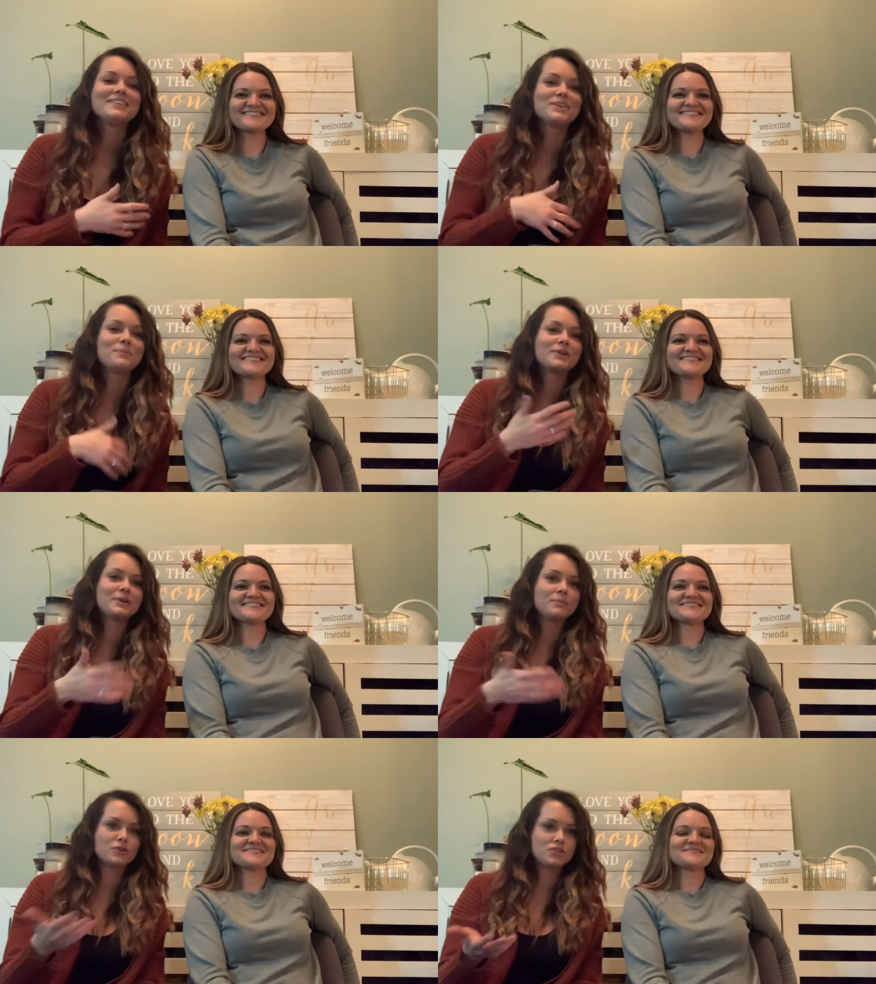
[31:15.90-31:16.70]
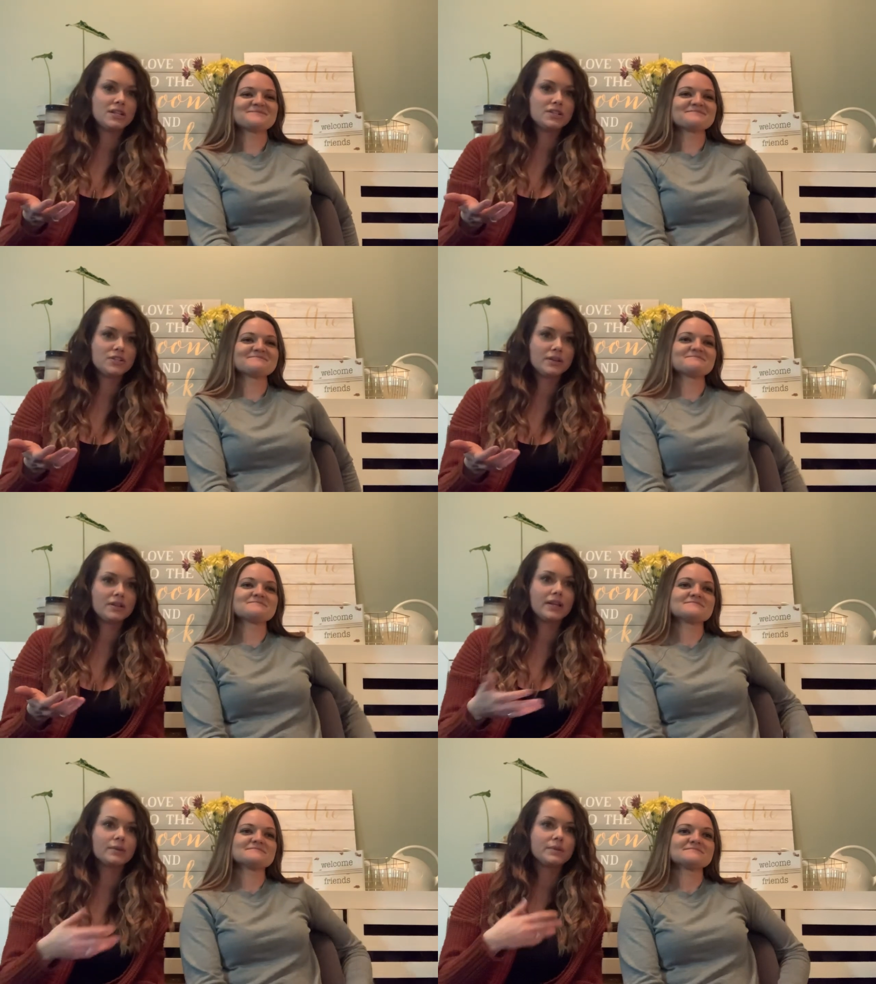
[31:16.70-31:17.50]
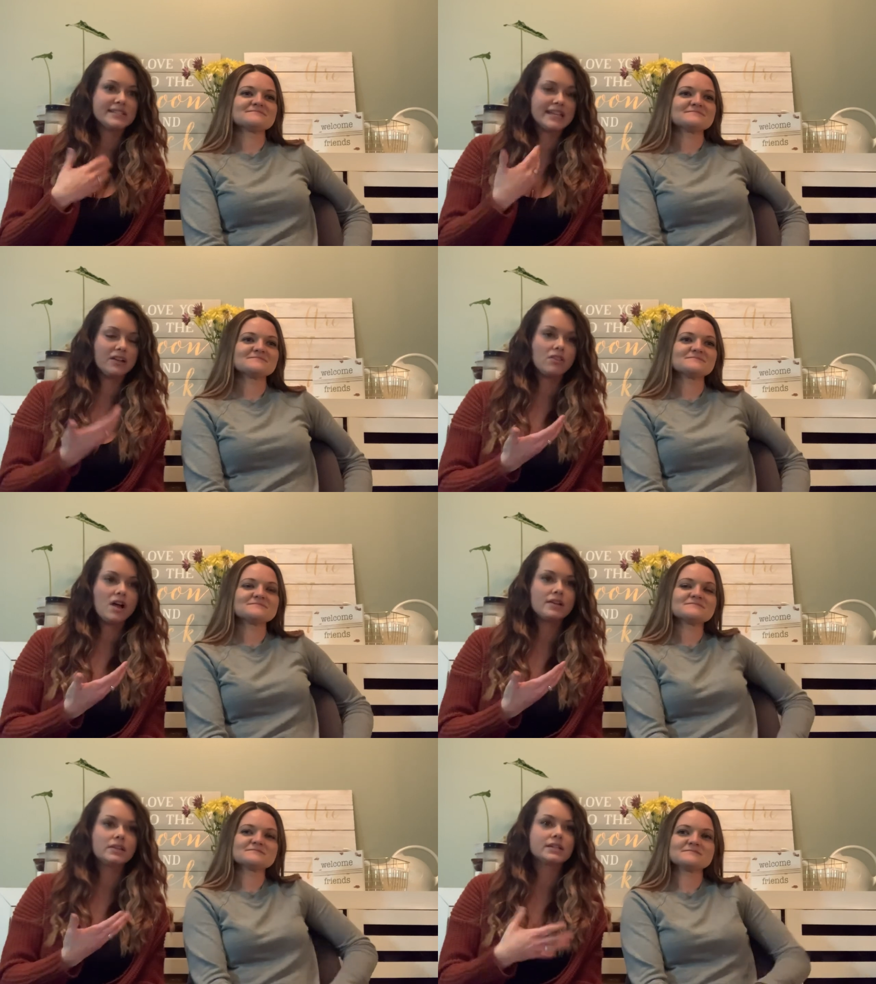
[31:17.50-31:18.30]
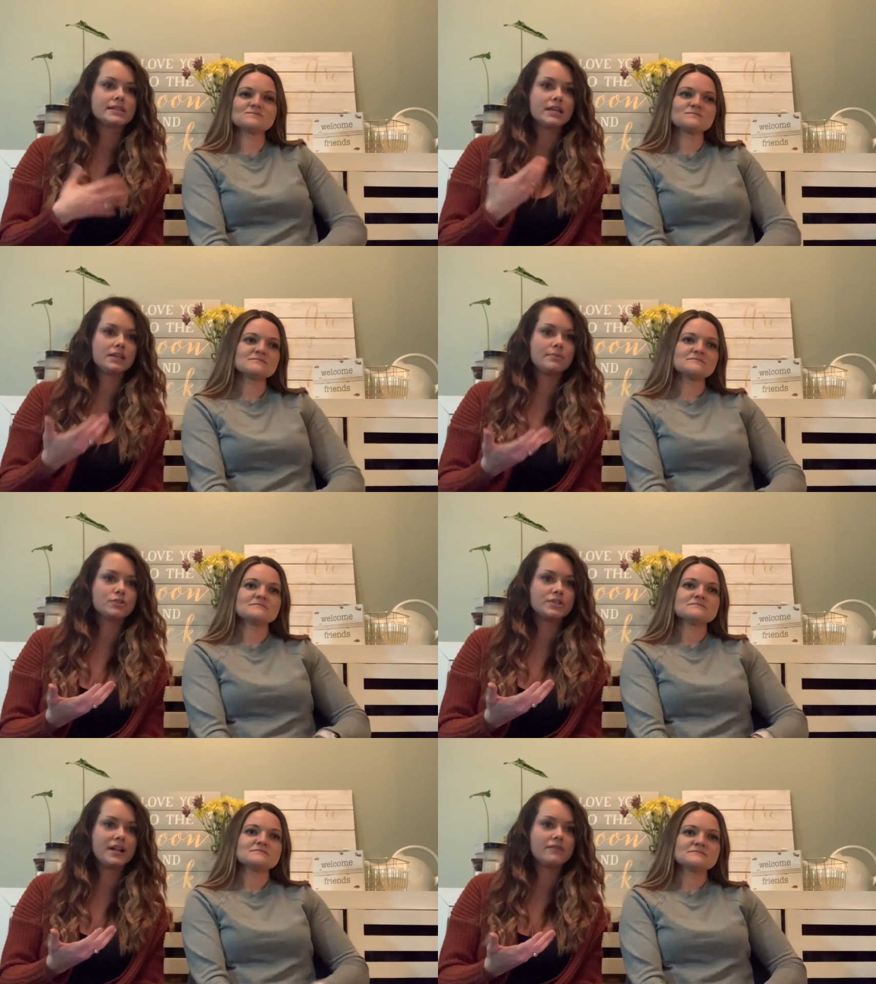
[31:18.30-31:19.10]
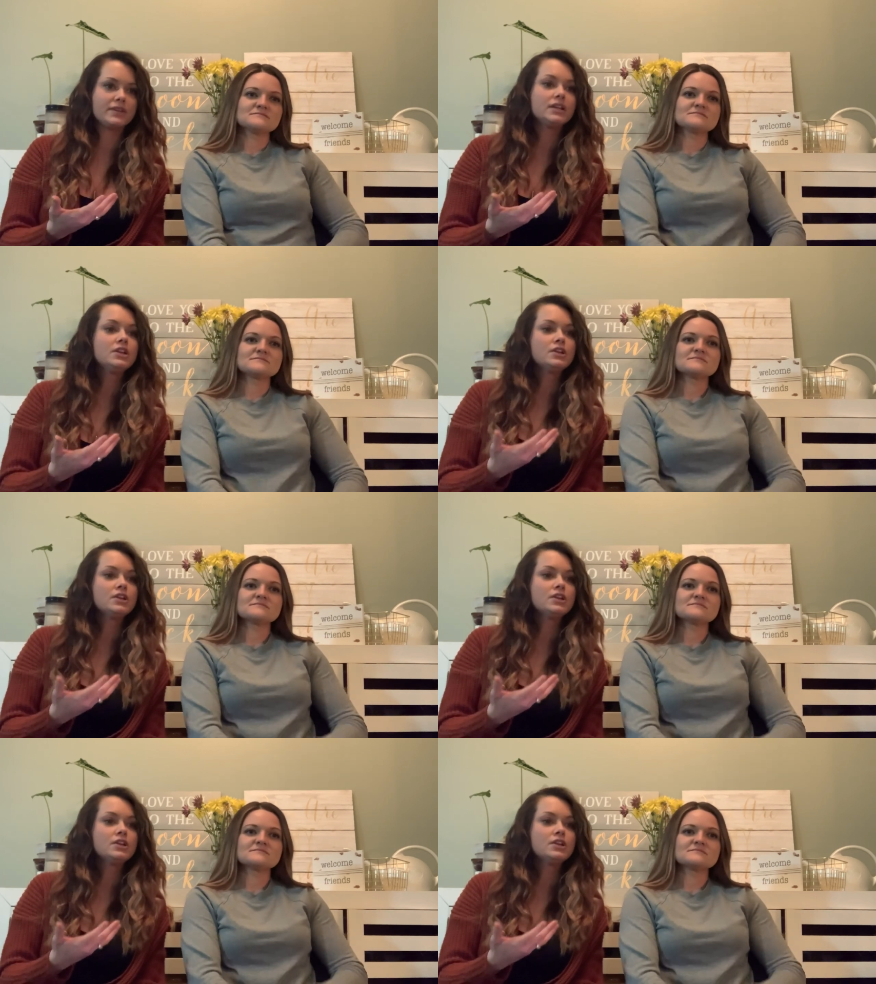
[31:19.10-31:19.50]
Speaker 1: you put emotion into it, like we say a lot. Like take the emotion out of it.